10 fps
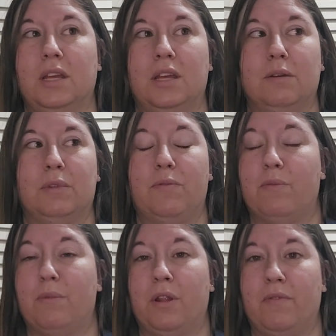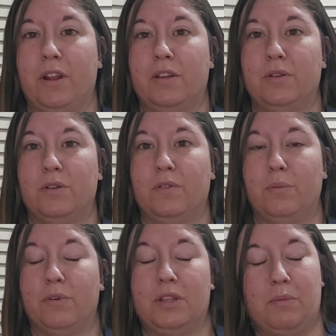They've been invited to a few
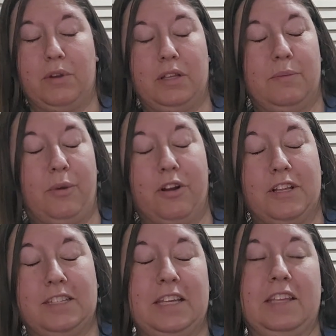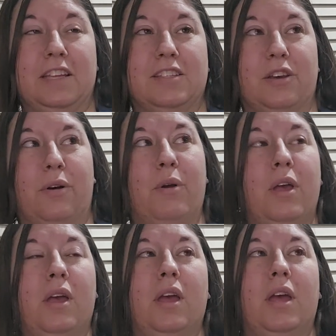birthday parties lately, so
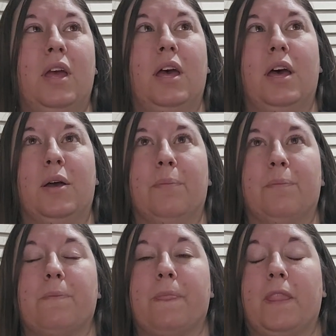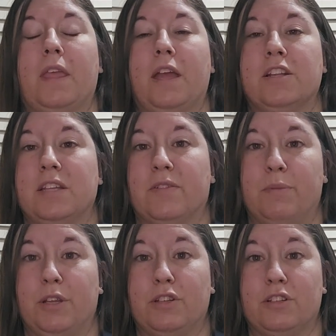I just have
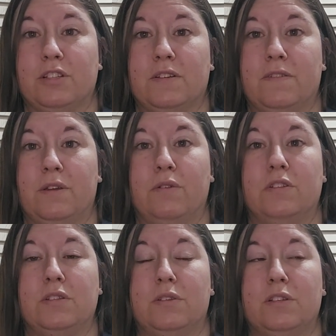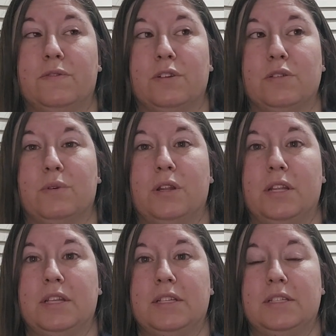pictures of those. So this first one
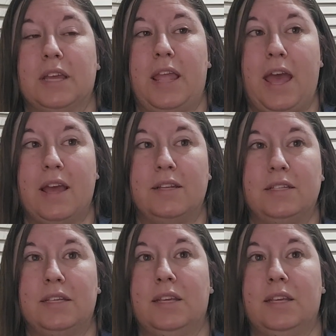is a cat.